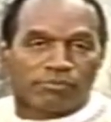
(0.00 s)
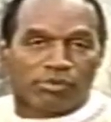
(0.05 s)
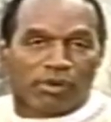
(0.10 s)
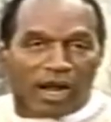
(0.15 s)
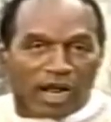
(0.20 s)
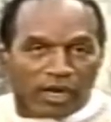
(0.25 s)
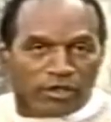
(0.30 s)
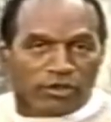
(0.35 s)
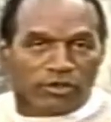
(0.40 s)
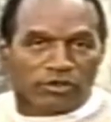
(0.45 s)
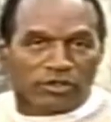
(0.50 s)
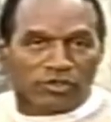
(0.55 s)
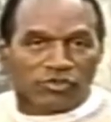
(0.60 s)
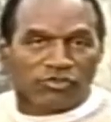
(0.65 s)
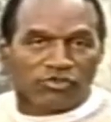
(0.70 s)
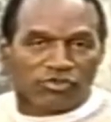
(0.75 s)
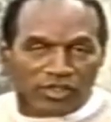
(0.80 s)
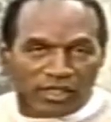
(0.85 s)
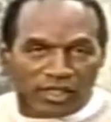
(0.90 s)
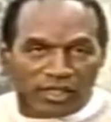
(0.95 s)
Bronco to
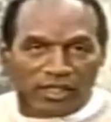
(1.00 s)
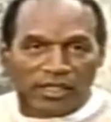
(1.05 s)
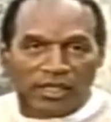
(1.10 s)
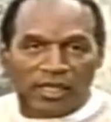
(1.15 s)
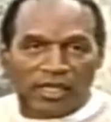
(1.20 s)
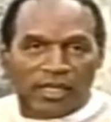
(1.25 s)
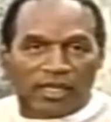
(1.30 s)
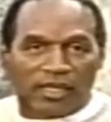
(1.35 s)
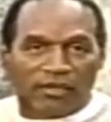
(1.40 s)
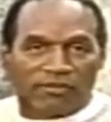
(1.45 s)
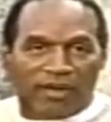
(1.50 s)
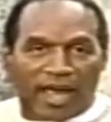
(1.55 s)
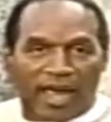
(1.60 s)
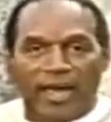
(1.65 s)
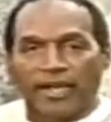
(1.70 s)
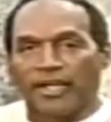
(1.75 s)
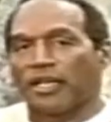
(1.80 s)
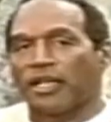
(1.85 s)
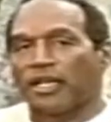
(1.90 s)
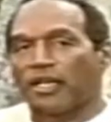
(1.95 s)
see if I
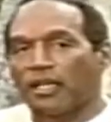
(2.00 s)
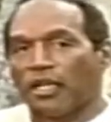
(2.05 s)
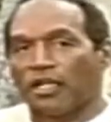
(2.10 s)
had any